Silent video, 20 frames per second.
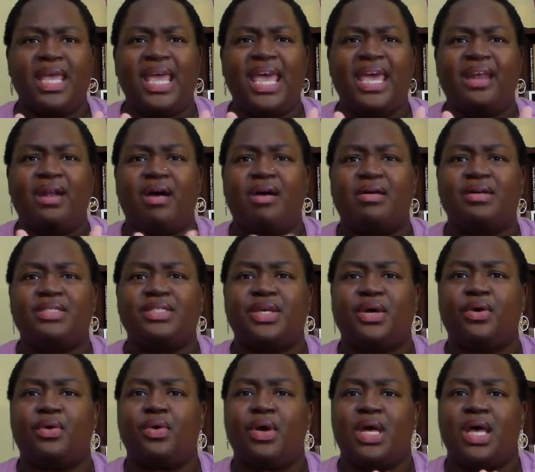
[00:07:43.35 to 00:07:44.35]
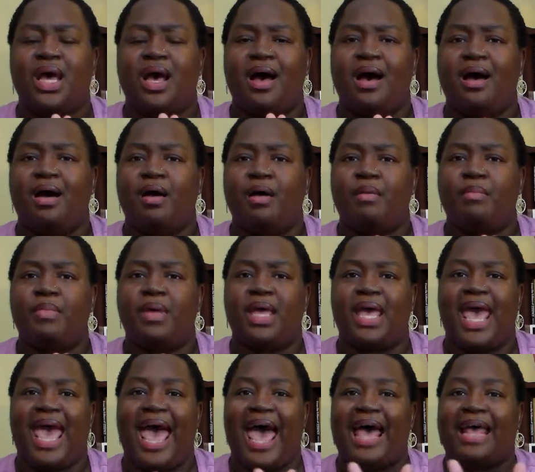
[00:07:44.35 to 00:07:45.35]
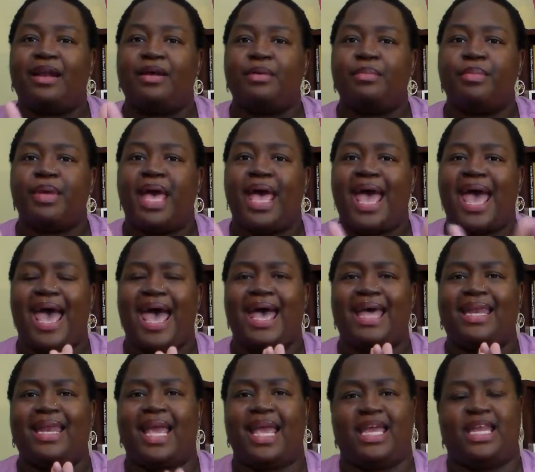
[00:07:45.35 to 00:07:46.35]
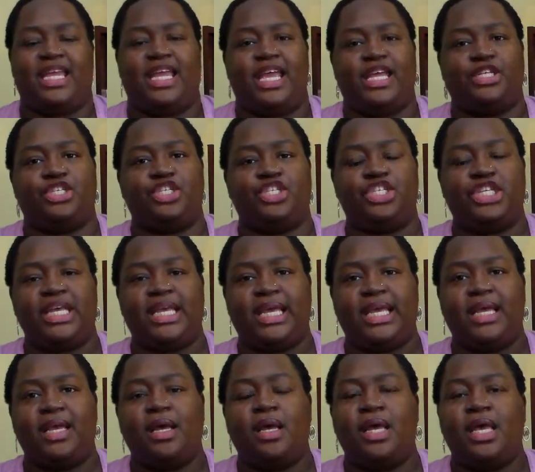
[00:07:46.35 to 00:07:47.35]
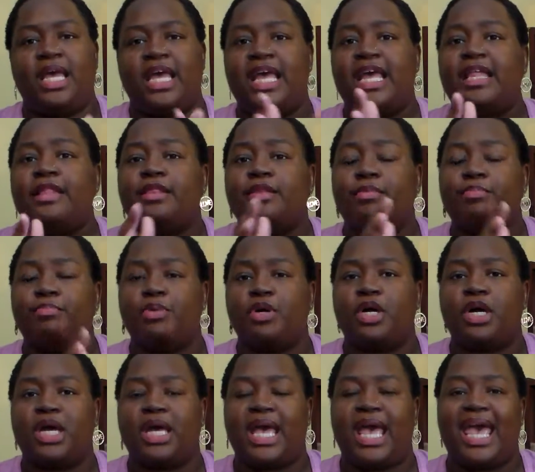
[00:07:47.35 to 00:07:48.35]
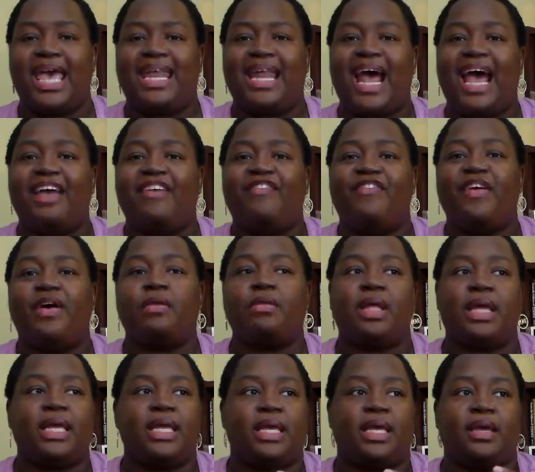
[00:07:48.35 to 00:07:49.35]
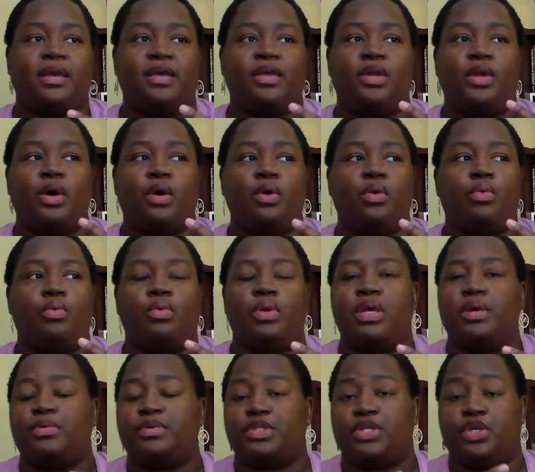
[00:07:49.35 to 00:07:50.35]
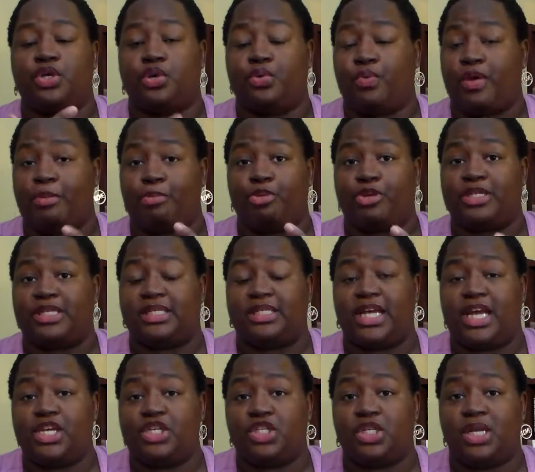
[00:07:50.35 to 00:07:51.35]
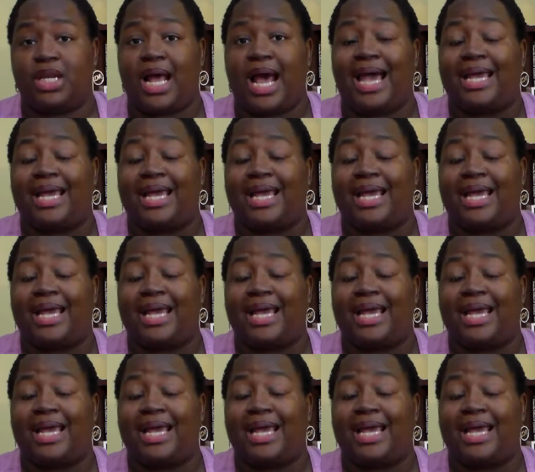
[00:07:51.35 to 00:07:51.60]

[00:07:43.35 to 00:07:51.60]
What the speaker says: And also, Adam had ADHD in the book, and I felt like, you know, it was a good representation.